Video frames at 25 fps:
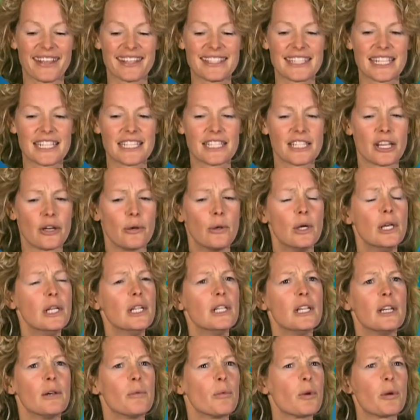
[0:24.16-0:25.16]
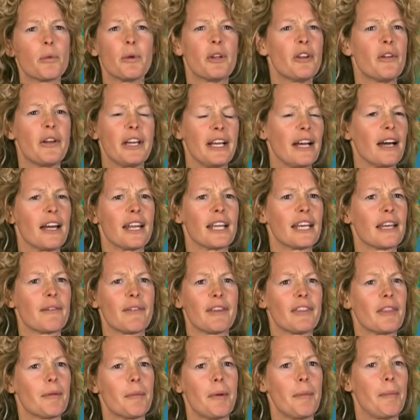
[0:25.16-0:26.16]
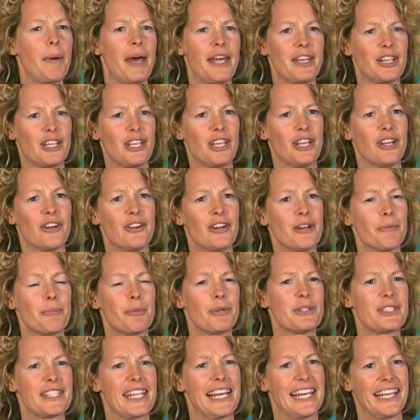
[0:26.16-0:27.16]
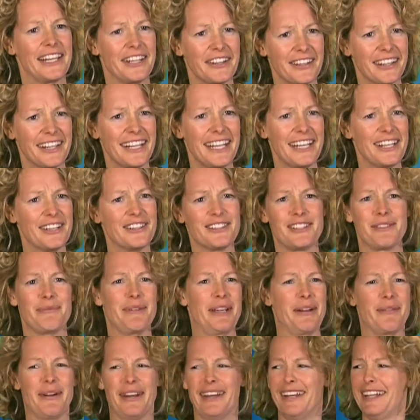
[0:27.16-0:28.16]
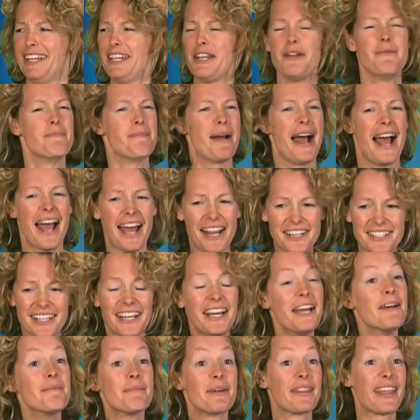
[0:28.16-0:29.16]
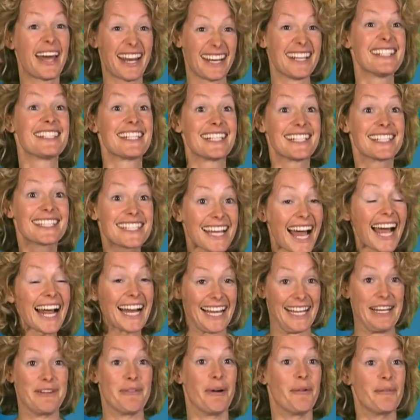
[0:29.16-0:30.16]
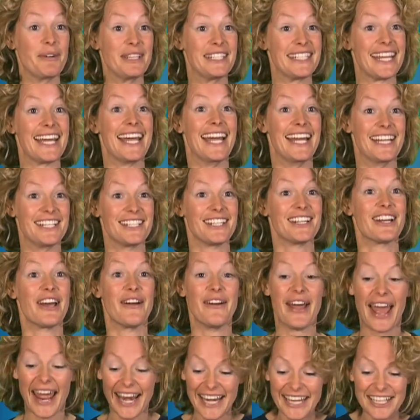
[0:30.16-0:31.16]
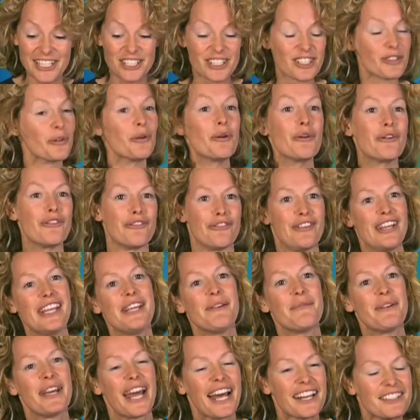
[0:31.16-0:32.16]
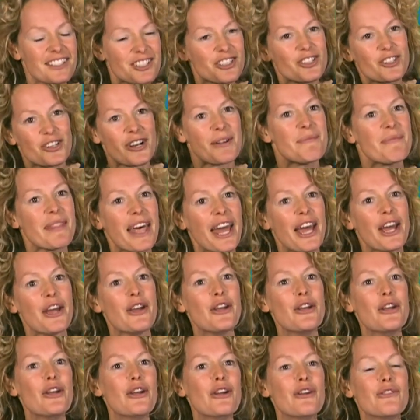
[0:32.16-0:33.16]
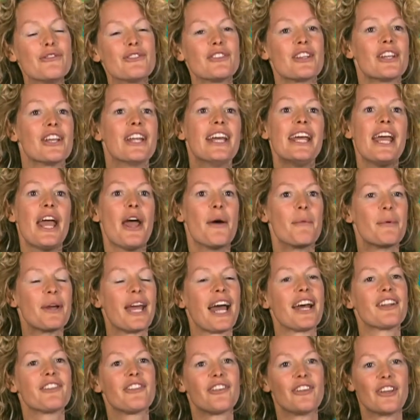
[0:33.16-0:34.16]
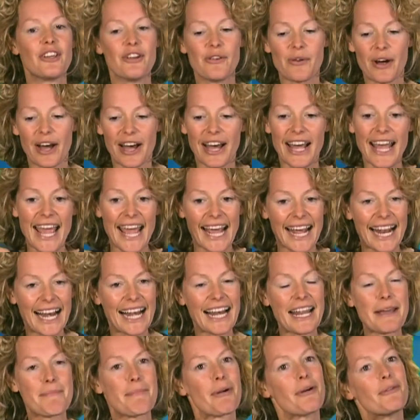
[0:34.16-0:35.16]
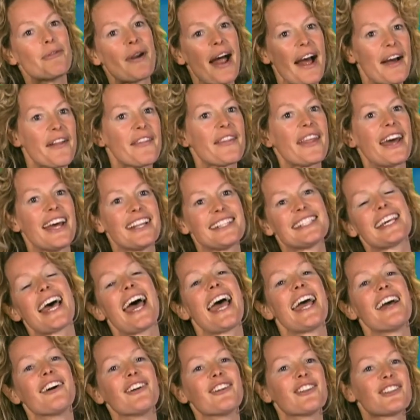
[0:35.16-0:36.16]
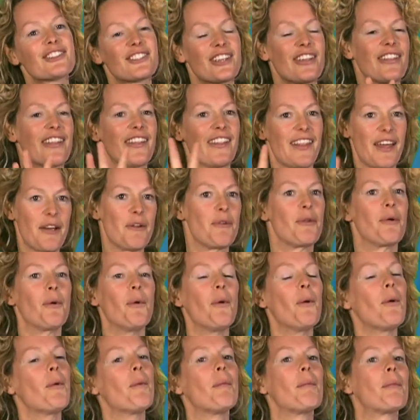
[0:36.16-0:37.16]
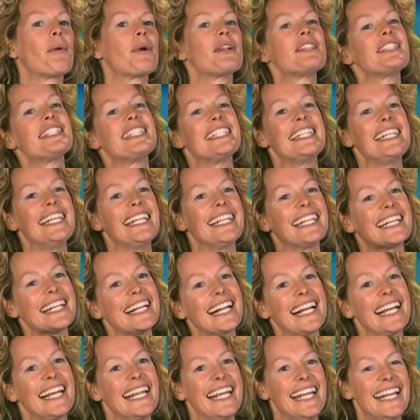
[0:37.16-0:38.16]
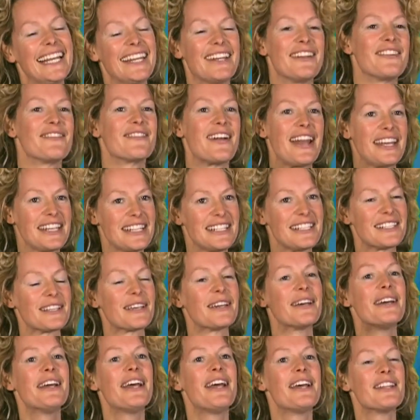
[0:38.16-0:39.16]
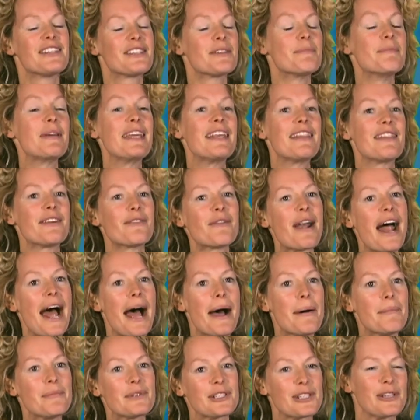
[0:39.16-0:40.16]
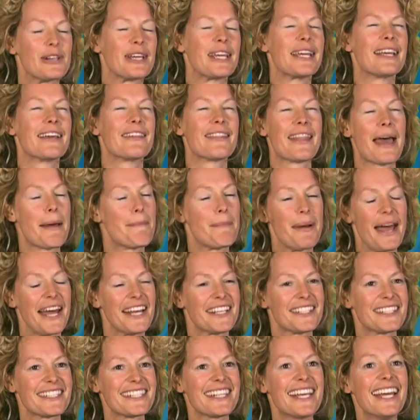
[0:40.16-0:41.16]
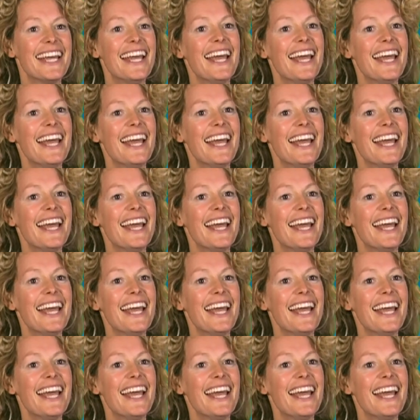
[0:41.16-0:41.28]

I said, so what are we doing? Kind of giving them a pedicure and a Brazilian, and he looked at me and went, are you mad? But that is exactly what we did, you know, any sore feet, we had to trim their hooves, and we had to uh, clip around their tails so that they were all pristine and clean and ready to, to meet the rams, looking at their best.